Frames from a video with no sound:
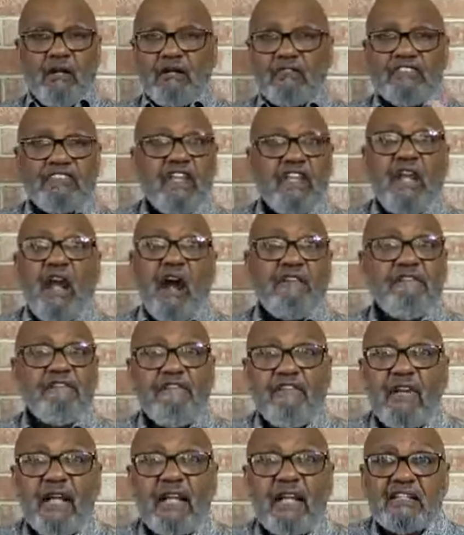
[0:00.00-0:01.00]
uh, see our
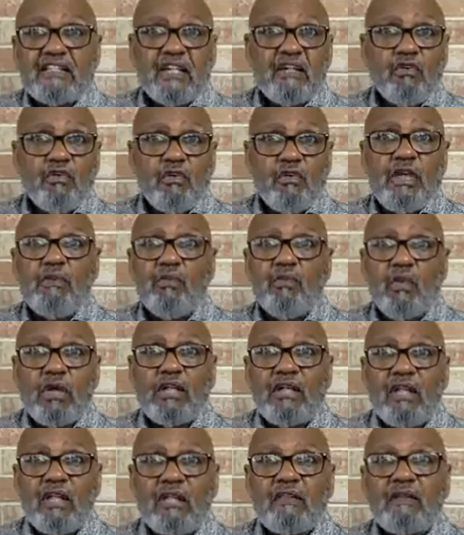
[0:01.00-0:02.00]
friends and greet
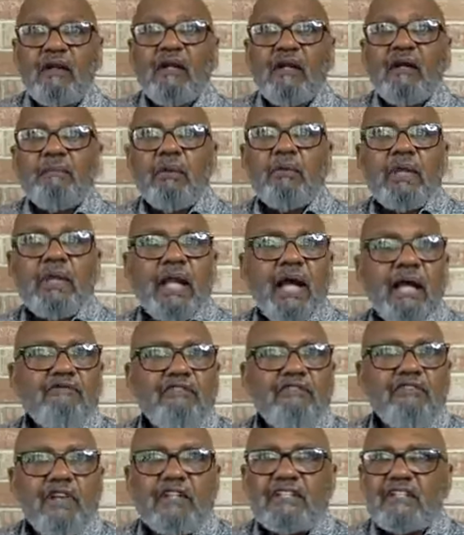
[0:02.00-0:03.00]
one another, but we
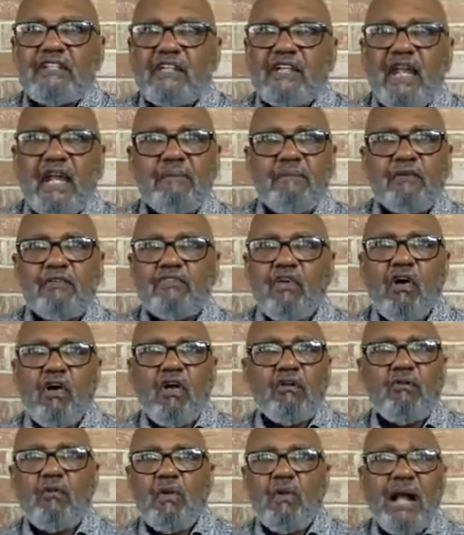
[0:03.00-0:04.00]
got friends and neighbors
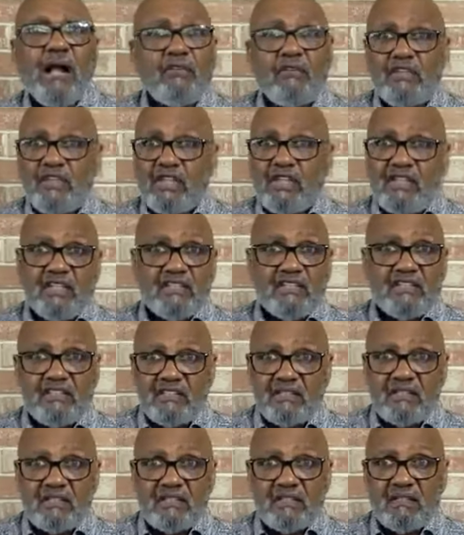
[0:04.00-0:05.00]
all around
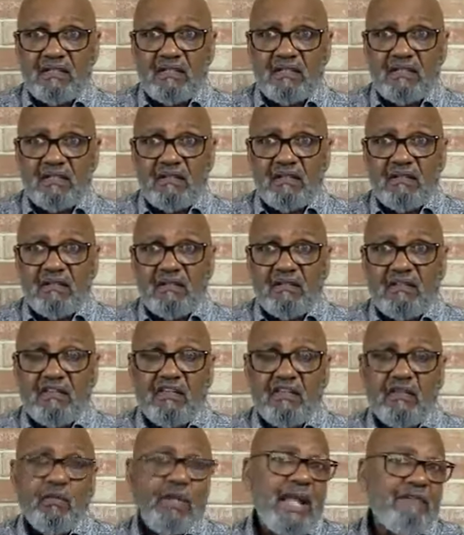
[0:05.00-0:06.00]
us
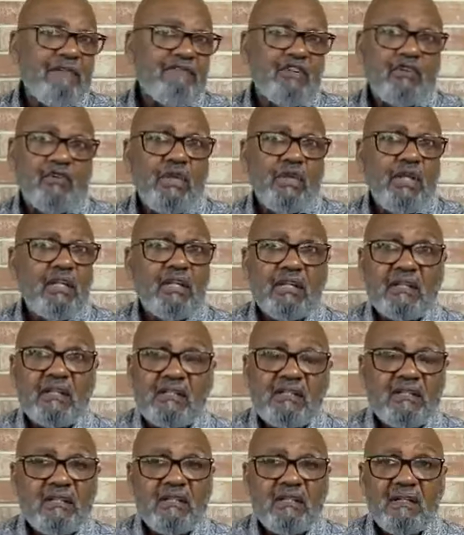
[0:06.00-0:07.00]
that we haven't greeted.
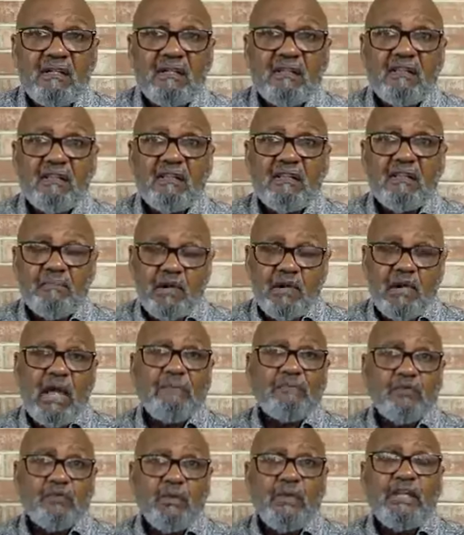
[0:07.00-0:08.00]

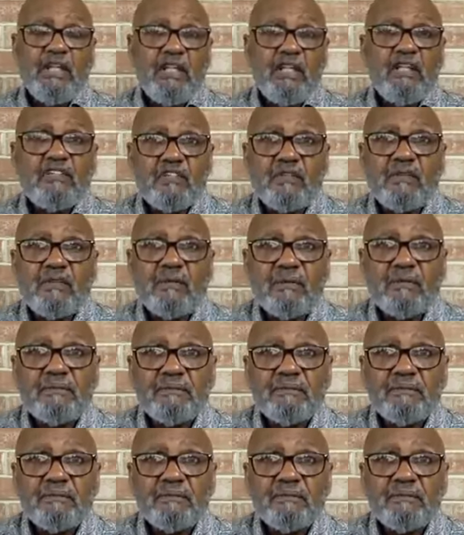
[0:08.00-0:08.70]
Perhaps we need to.